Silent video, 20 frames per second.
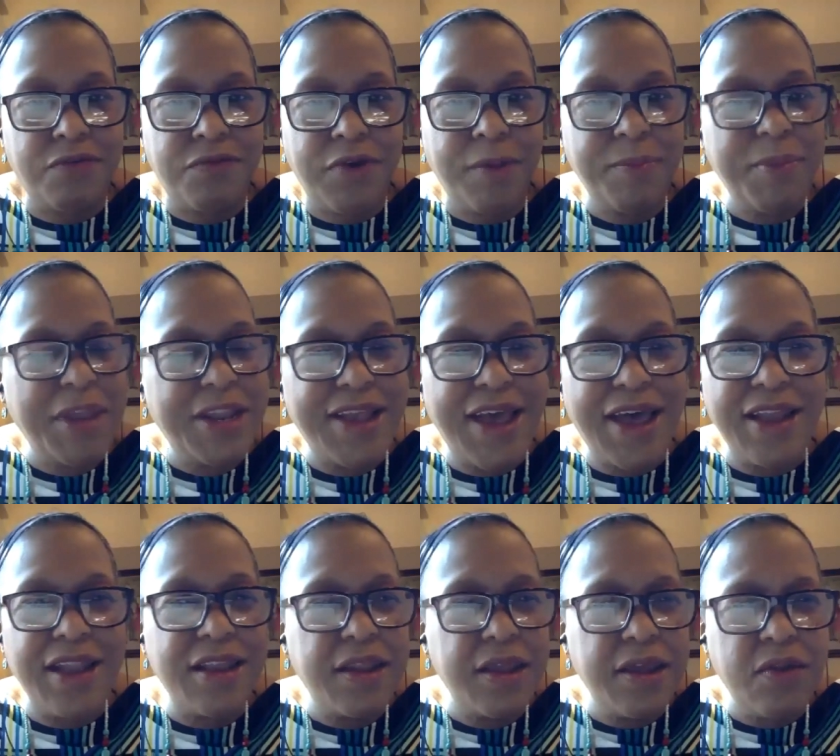I mean, that
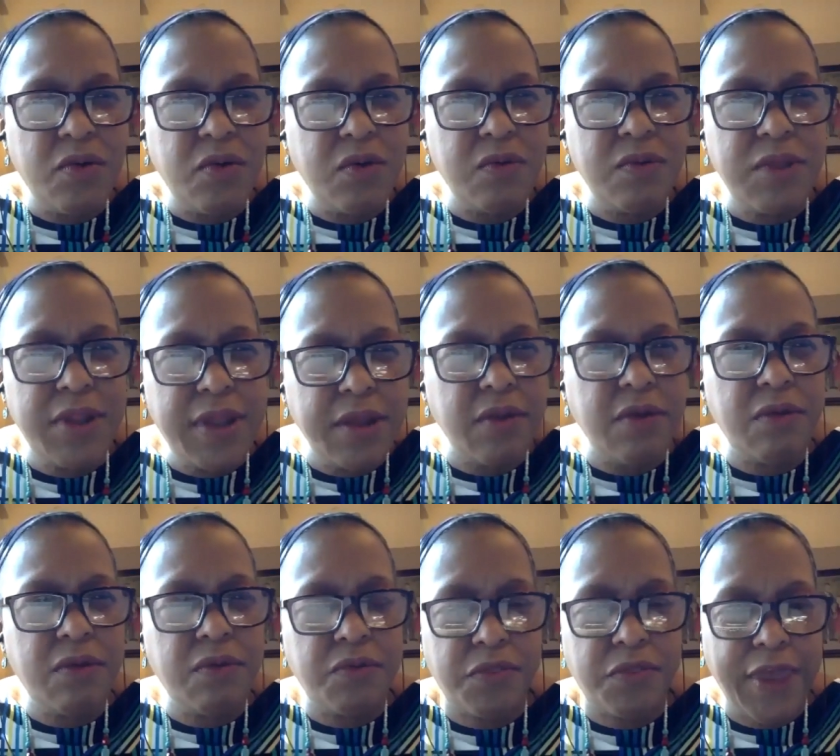little,
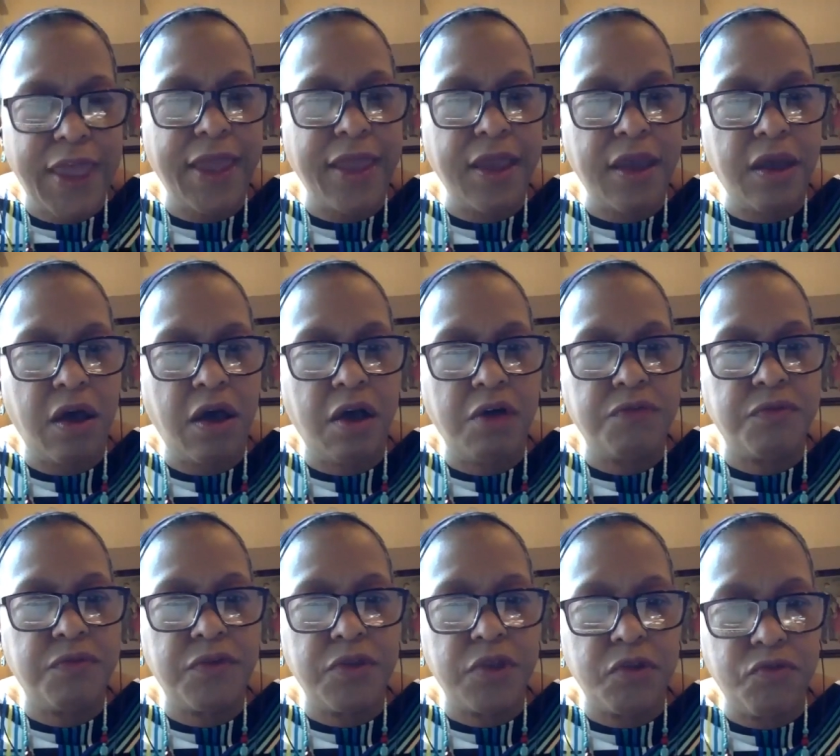little thing of
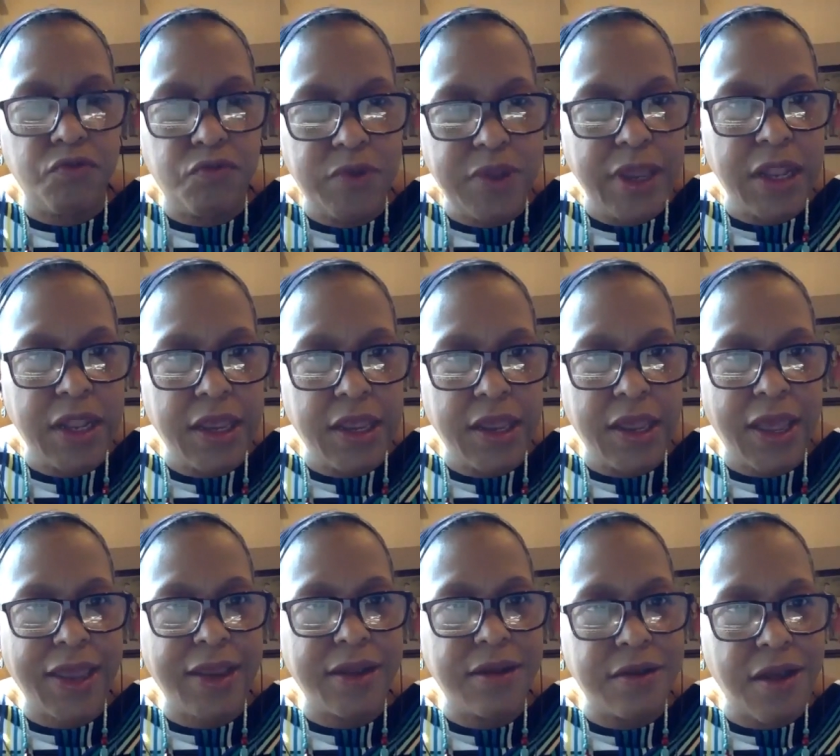really
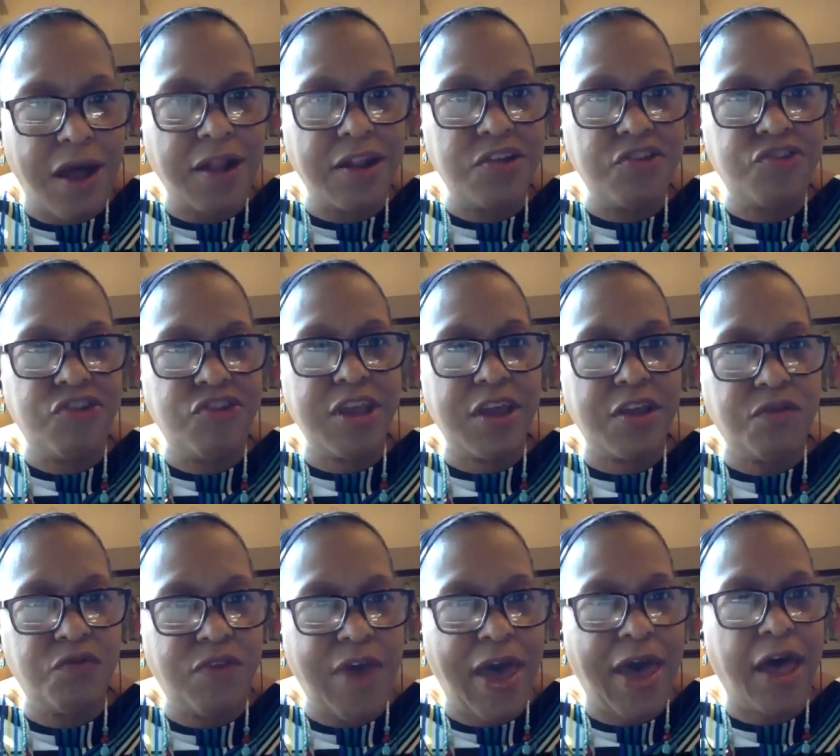acknowledging
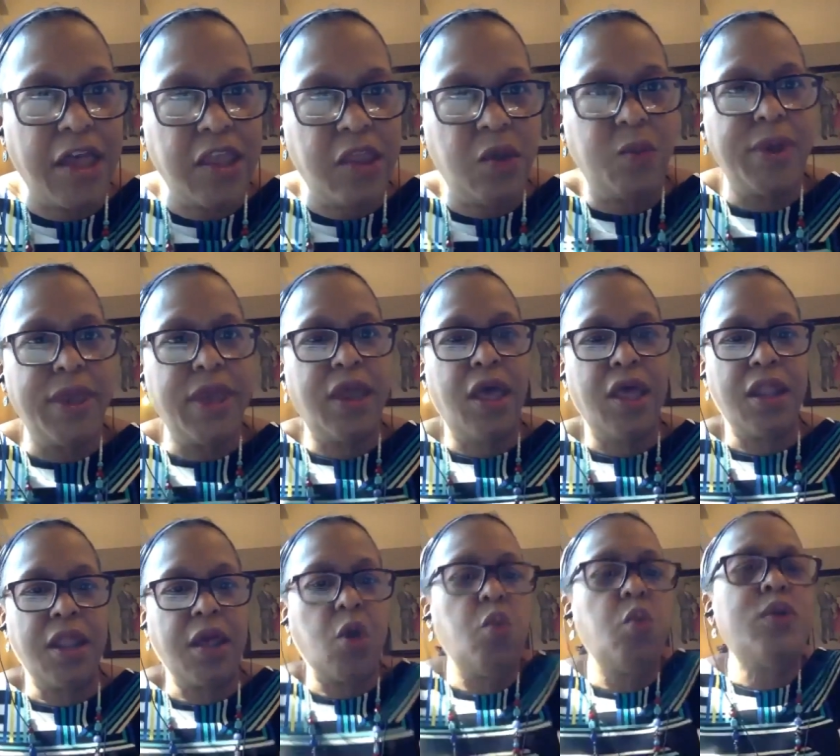and valuing,
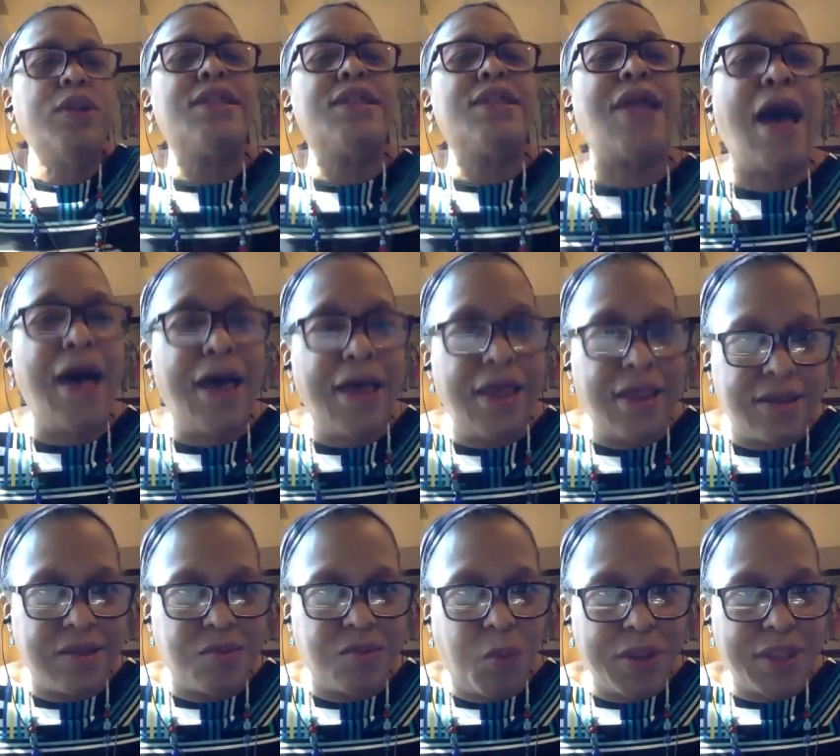like who
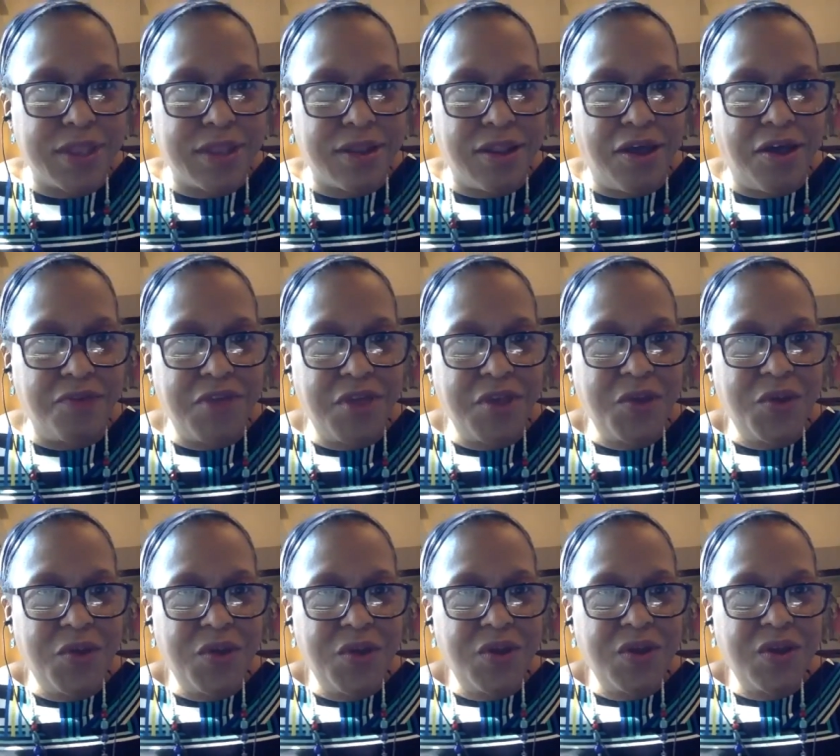decides what's love?
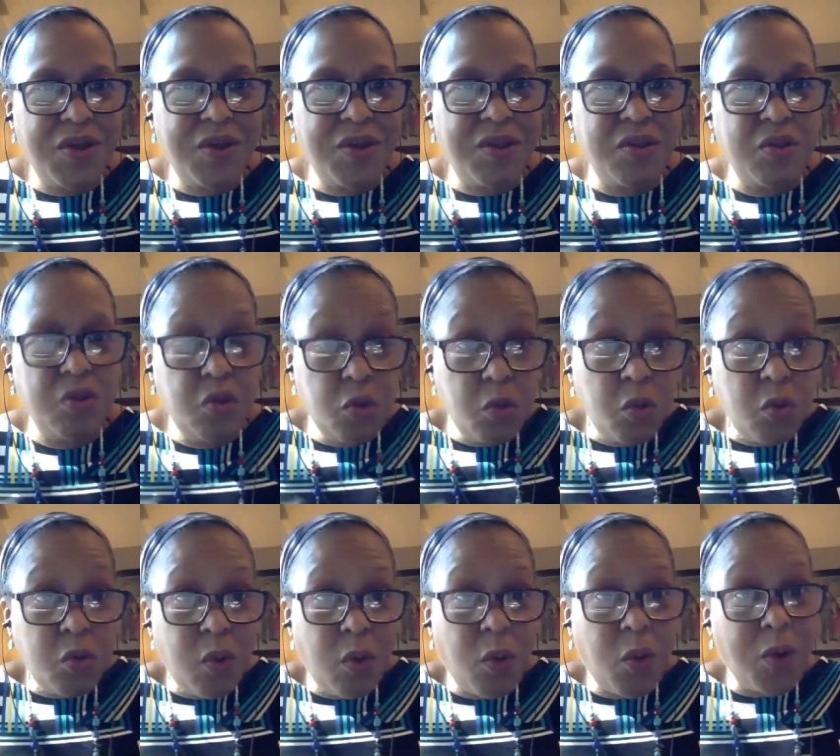
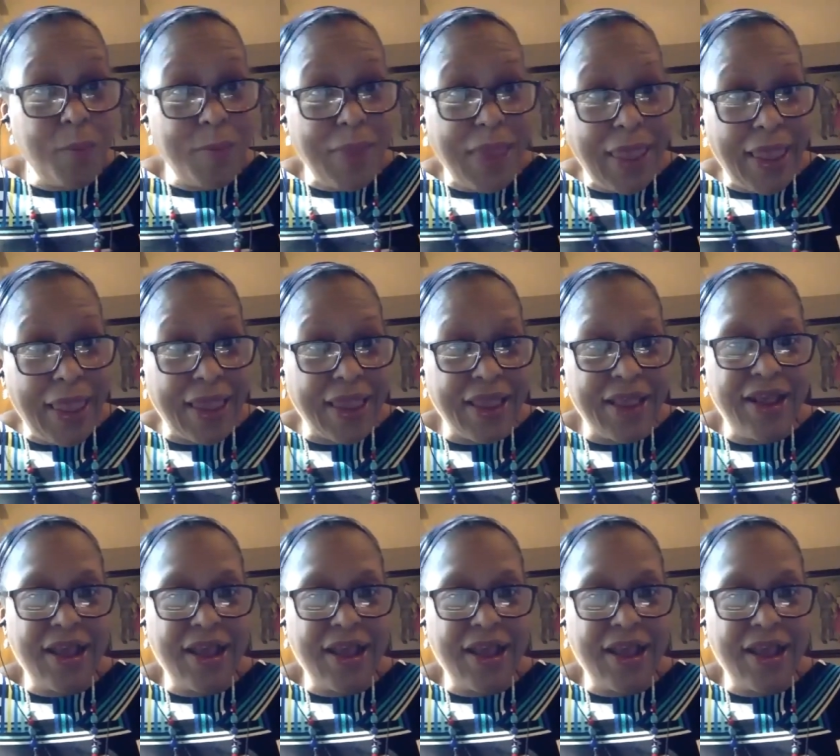You or me?